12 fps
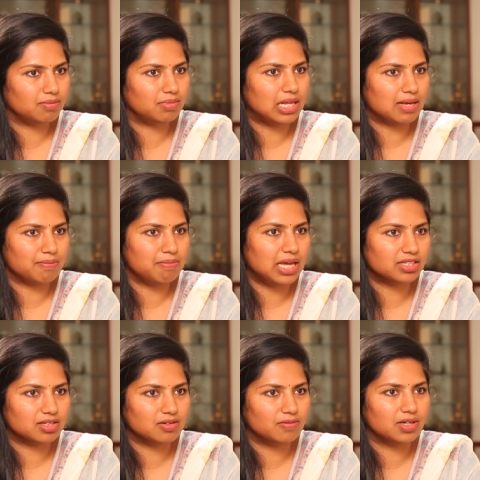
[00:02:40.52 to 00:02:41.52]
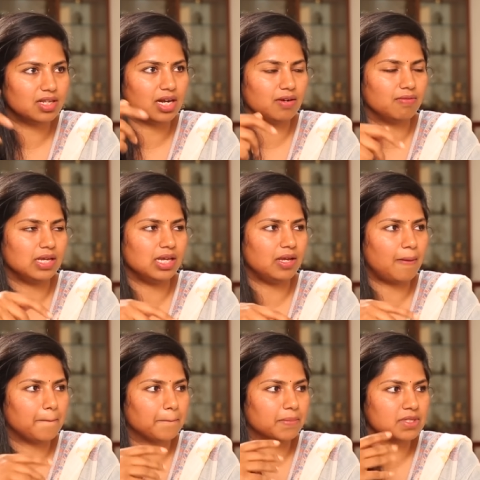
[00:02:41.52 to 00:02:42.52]
mm. like major event that we
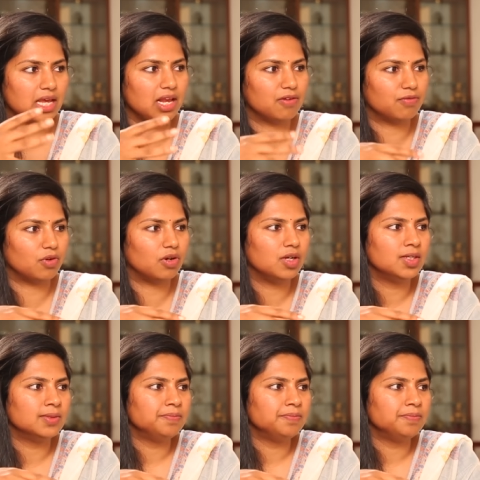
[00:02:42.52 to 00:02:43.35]
styled for.